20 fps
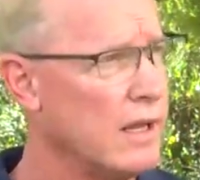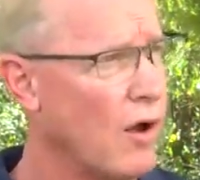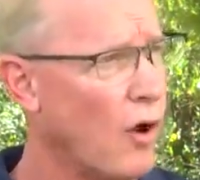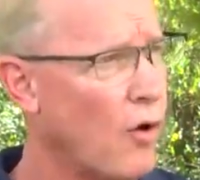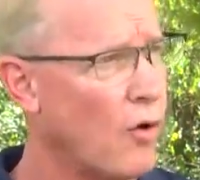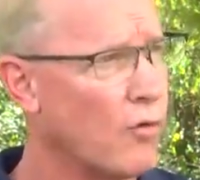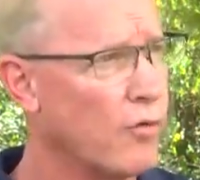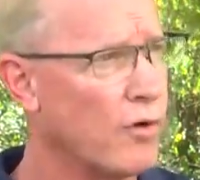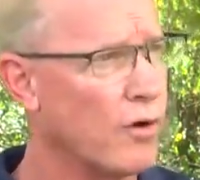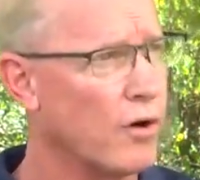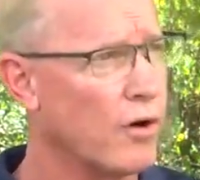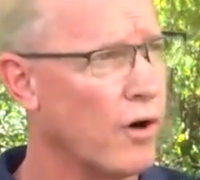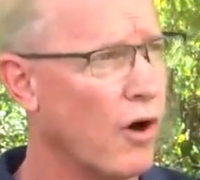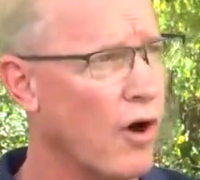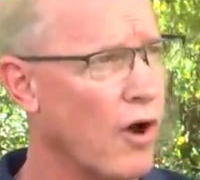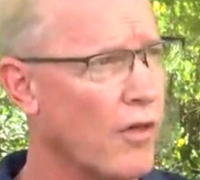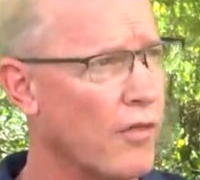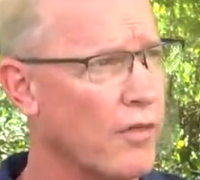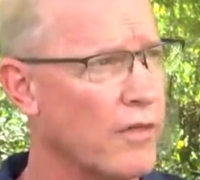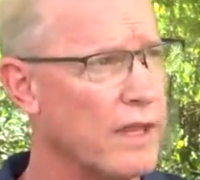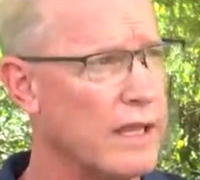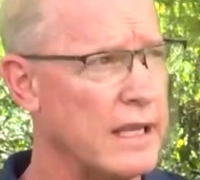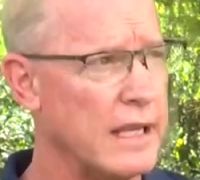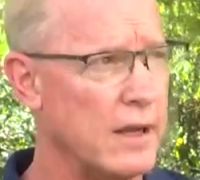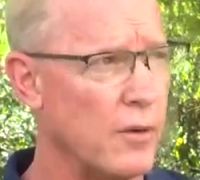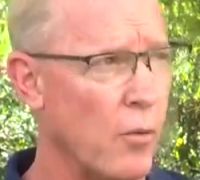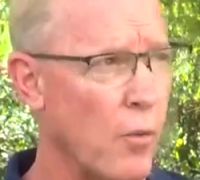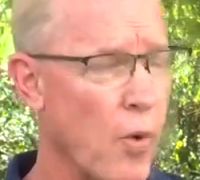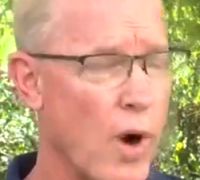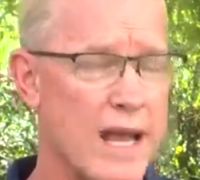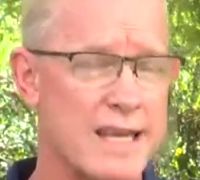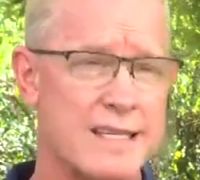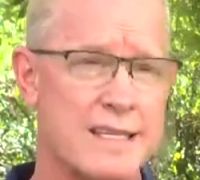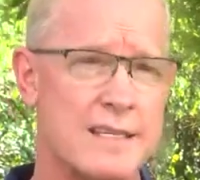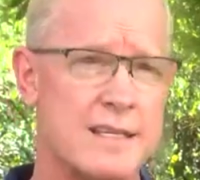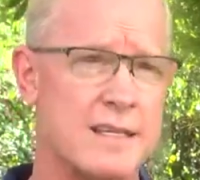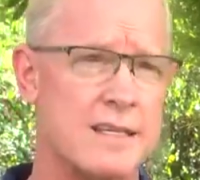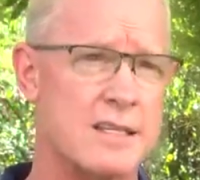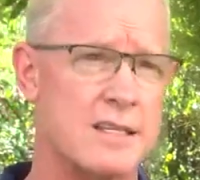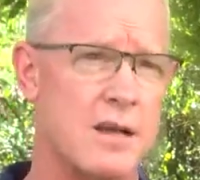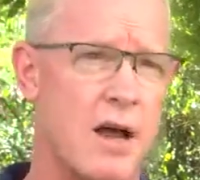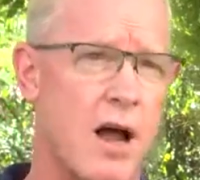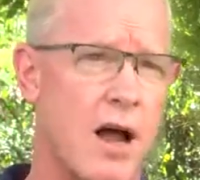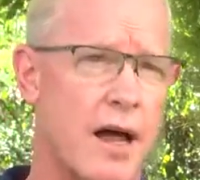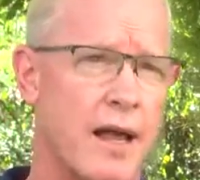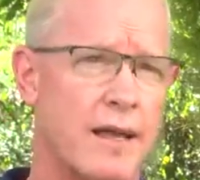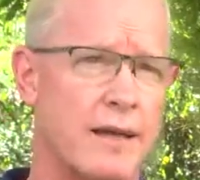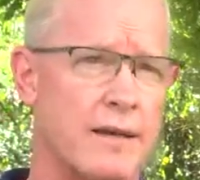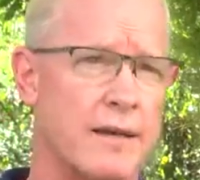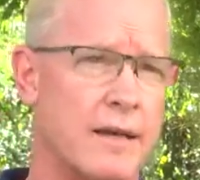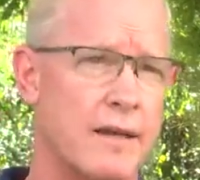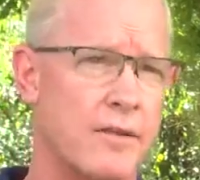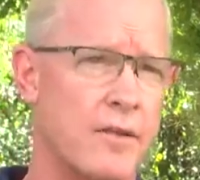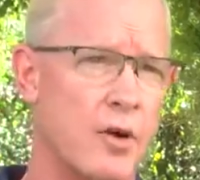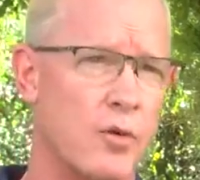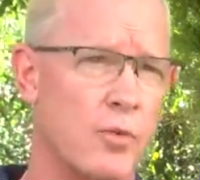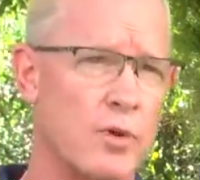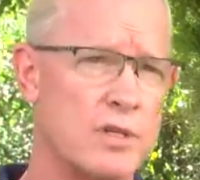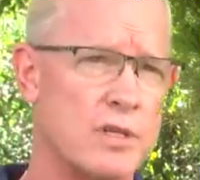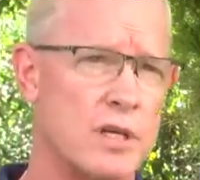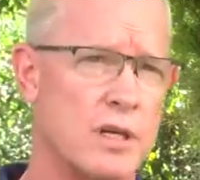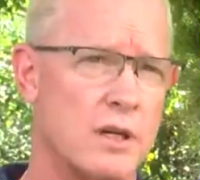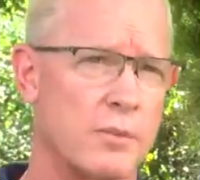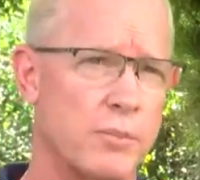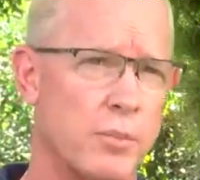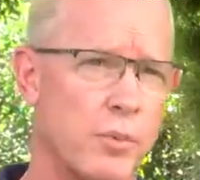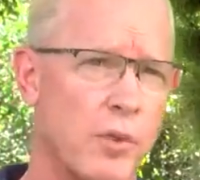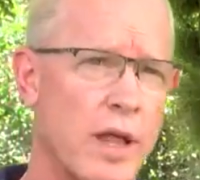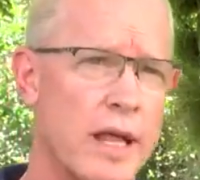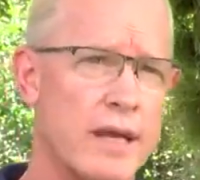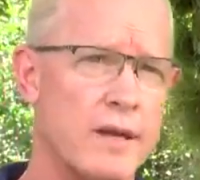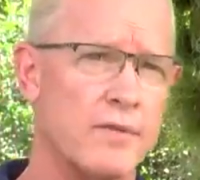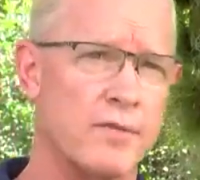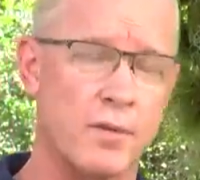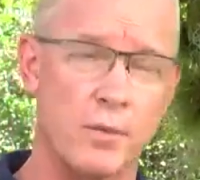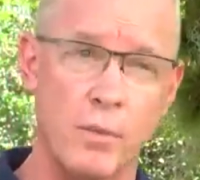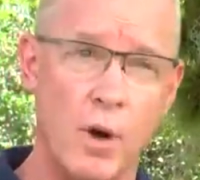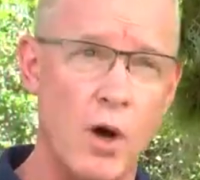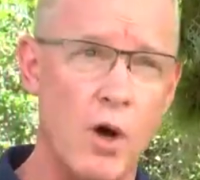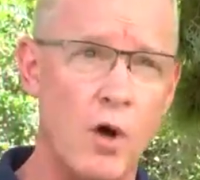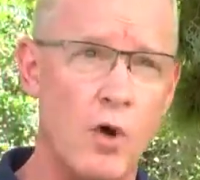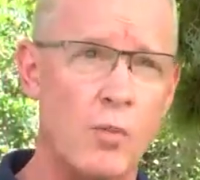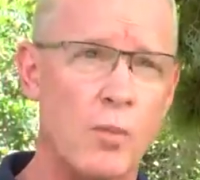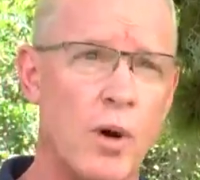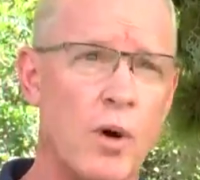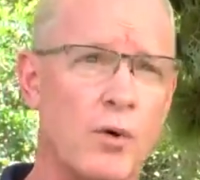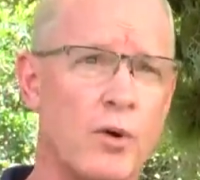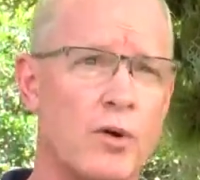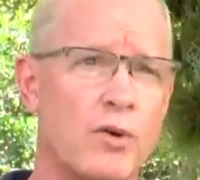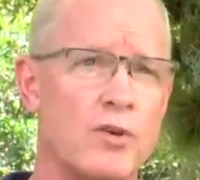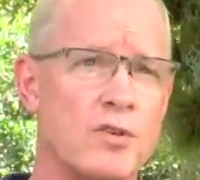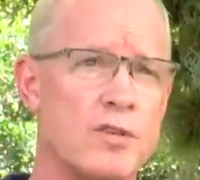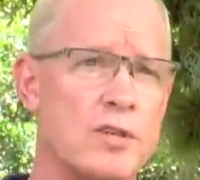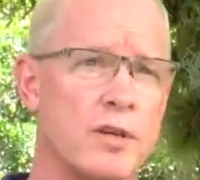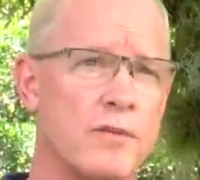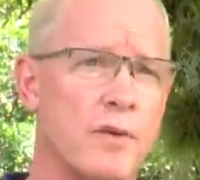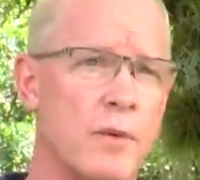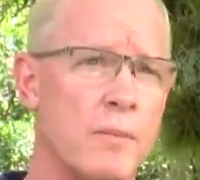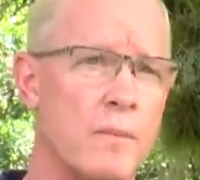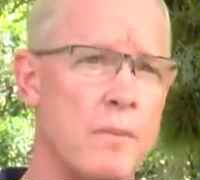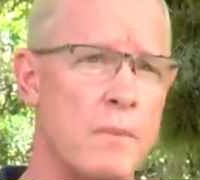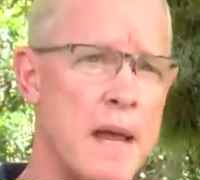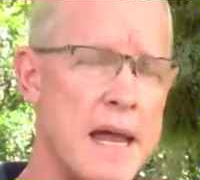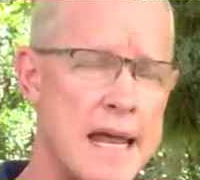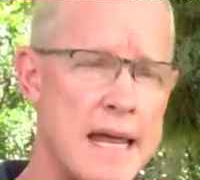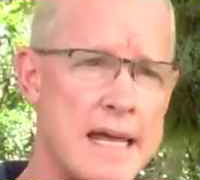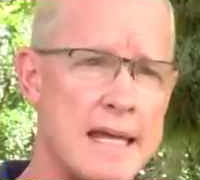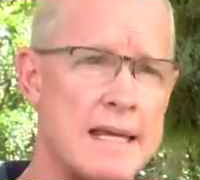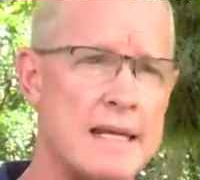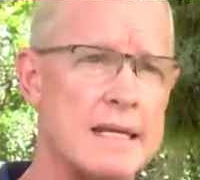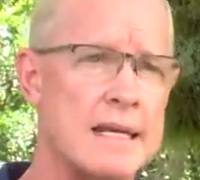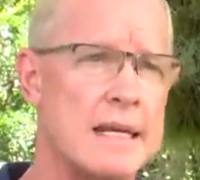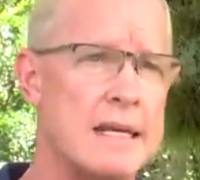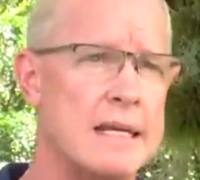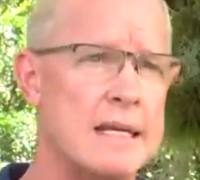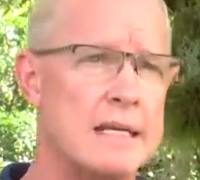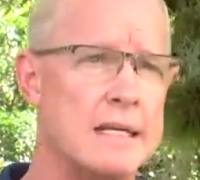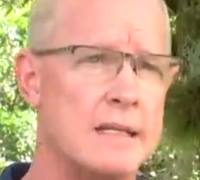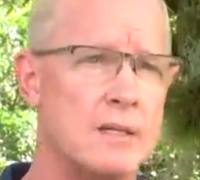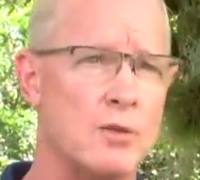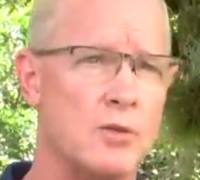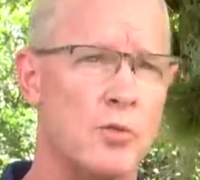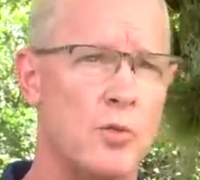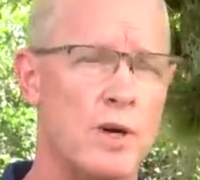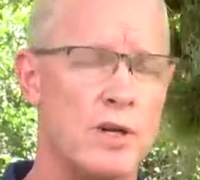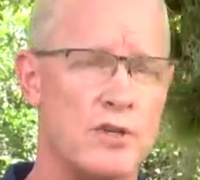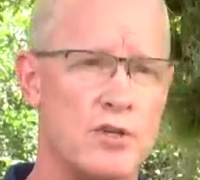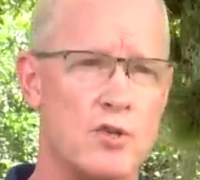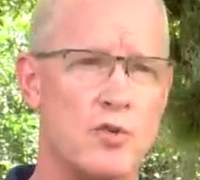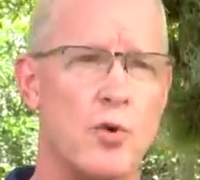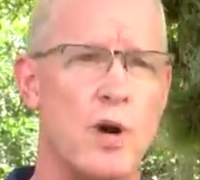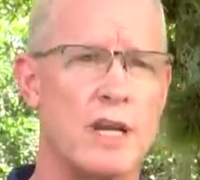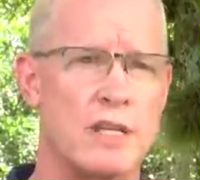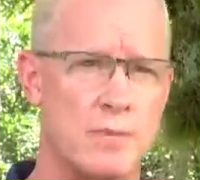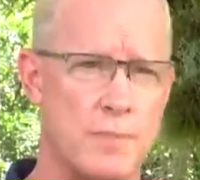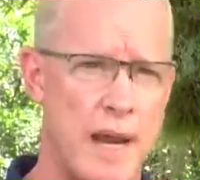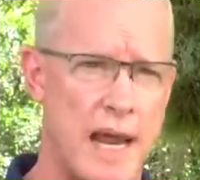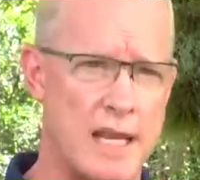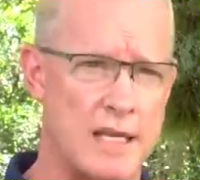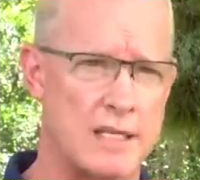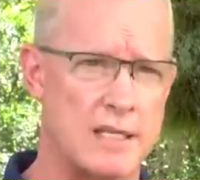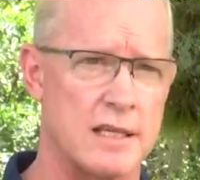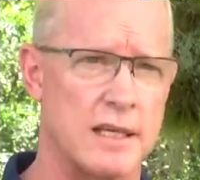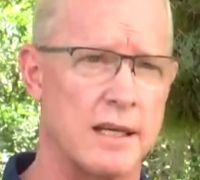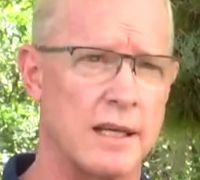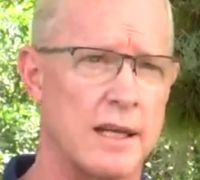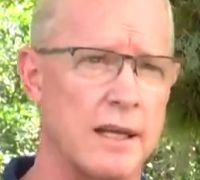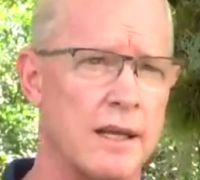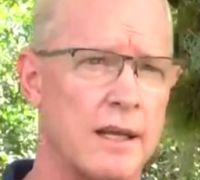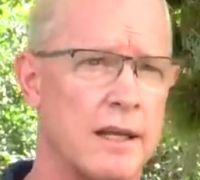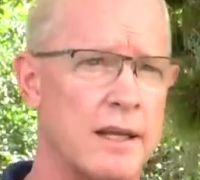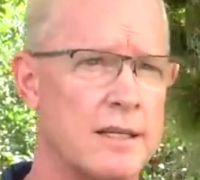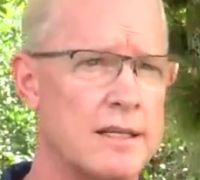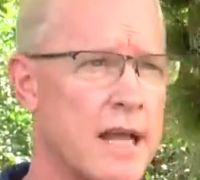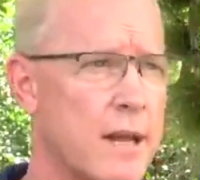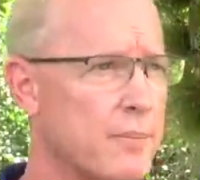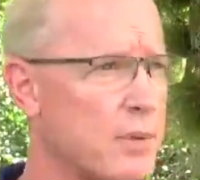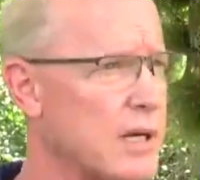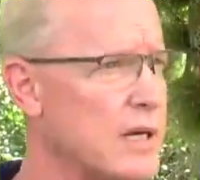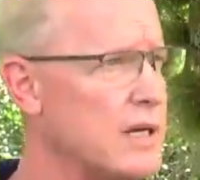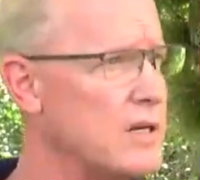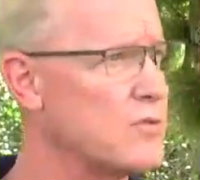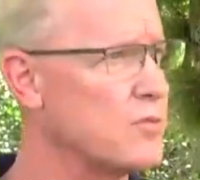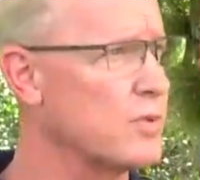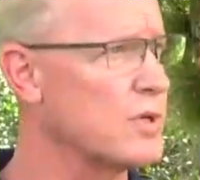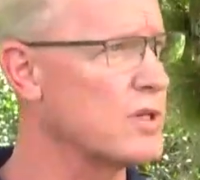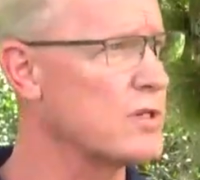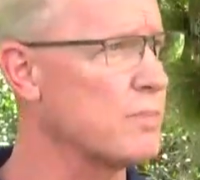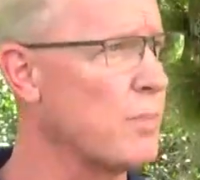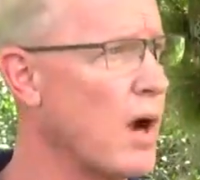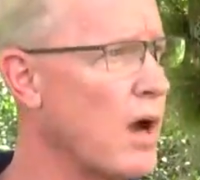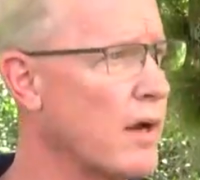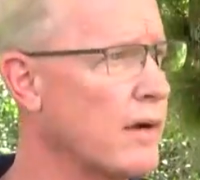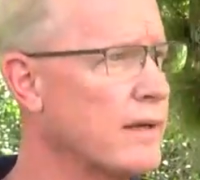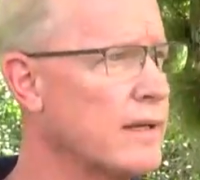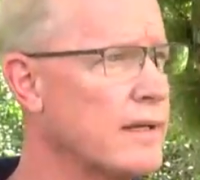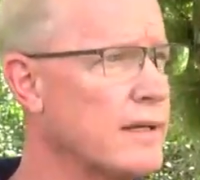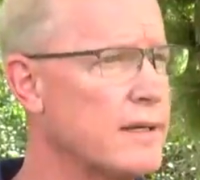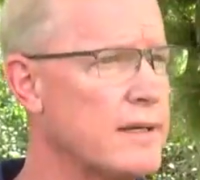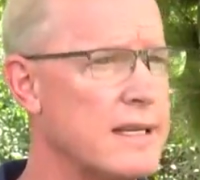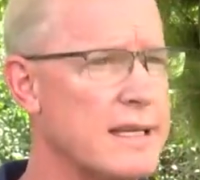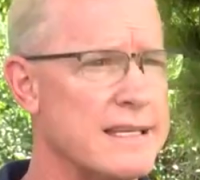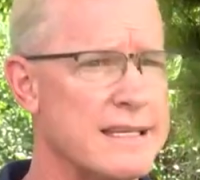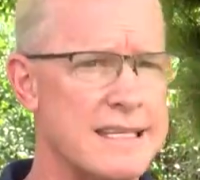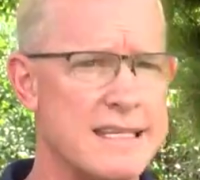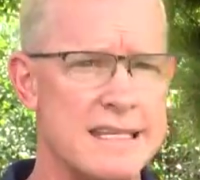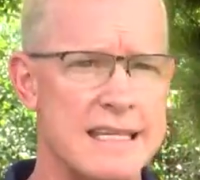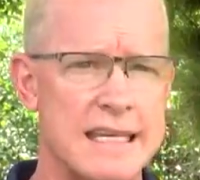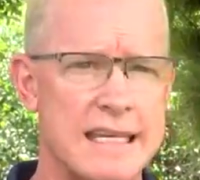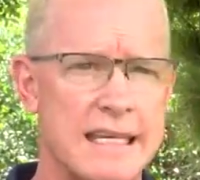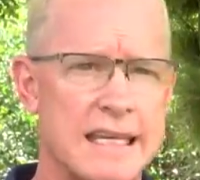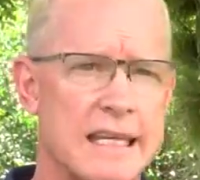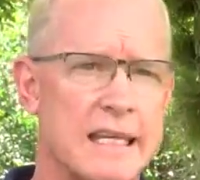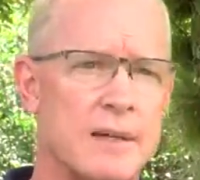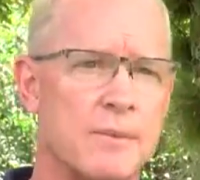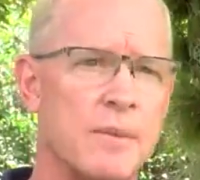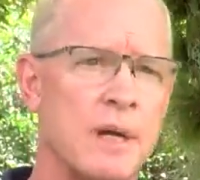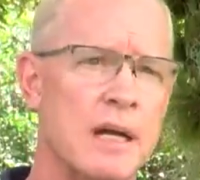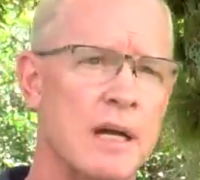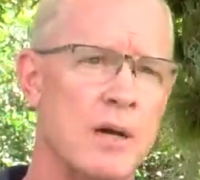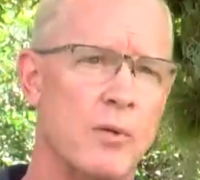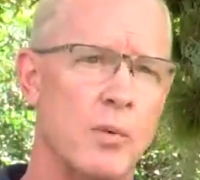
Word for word: Over on the west side, there was a complaint from homeowners of a man who was trespassing. Uh, deputies responded, didn't see him.